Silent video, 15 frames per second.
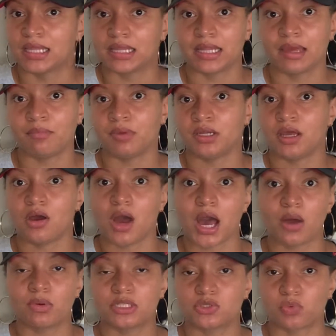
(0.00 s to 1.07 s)
let me know
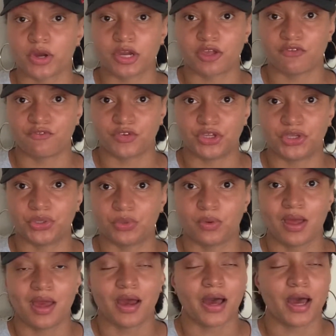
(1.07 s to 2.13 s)
how it's working for you.
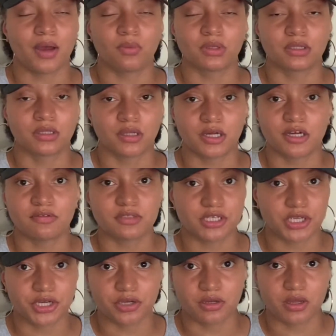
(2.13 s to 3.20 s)
I would love to
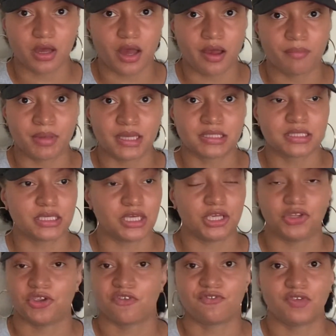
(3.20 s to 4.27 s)
hear your comments, get
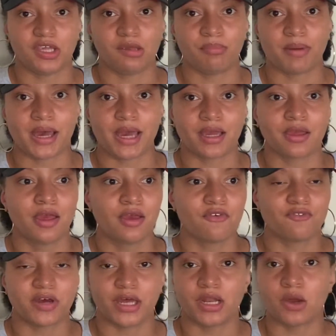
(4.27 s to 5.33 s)
your feedback,
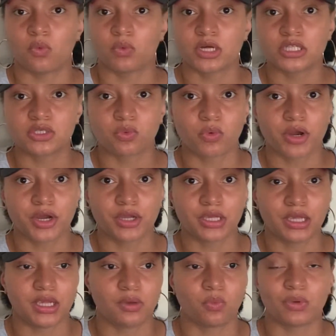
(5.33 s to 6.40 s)
find out what's
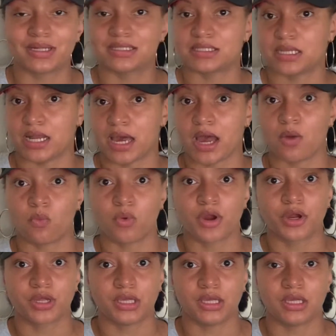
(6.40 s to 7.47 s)
working, what's not
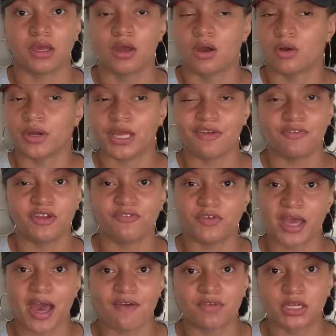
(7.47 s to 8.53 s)
working, or even if you
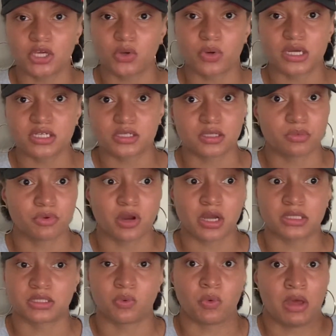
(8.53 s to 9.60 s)
have any questions in
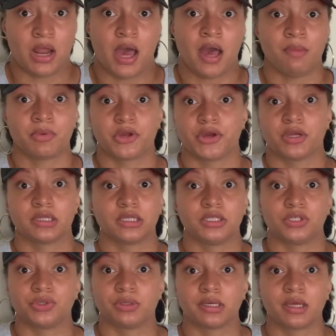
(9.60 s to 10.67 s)
regards to what I'm currently
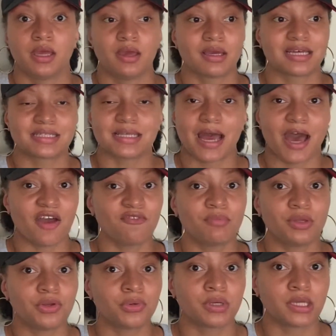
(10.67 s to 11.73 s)
doing. Because I've
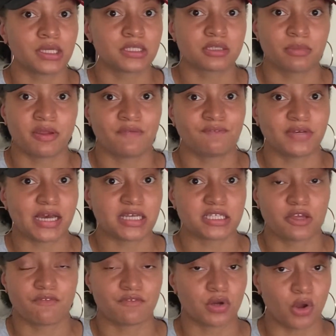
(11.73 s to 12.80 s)
been doing intermittent
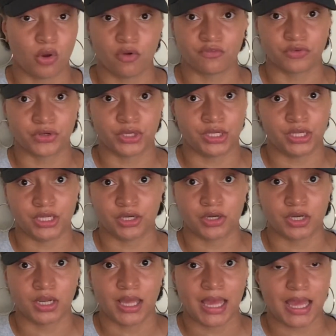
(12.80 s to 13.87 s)
fasting for over a
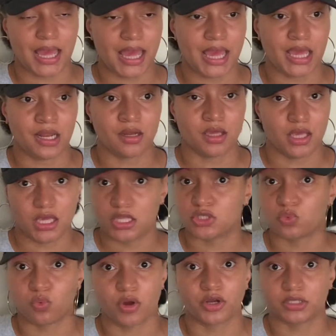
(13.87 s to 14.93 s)
year and
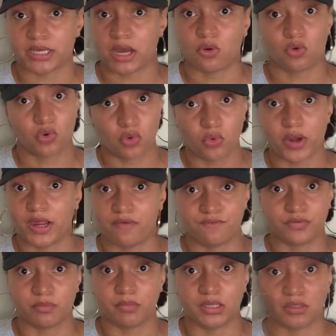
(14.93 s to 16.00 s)
it's worked out great
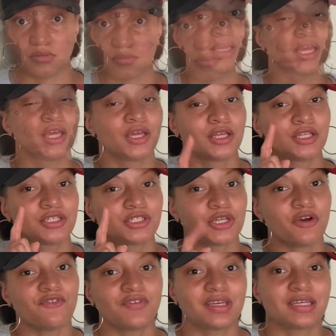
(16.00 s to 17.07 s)
for me.
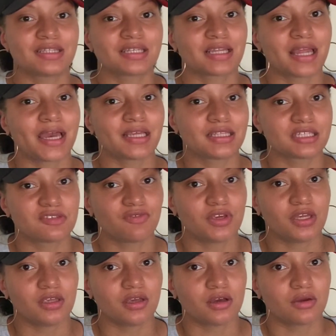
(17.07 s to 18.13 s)
Don't forget to like this
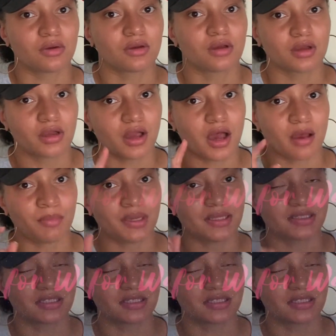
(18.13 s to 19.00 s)
video, comment,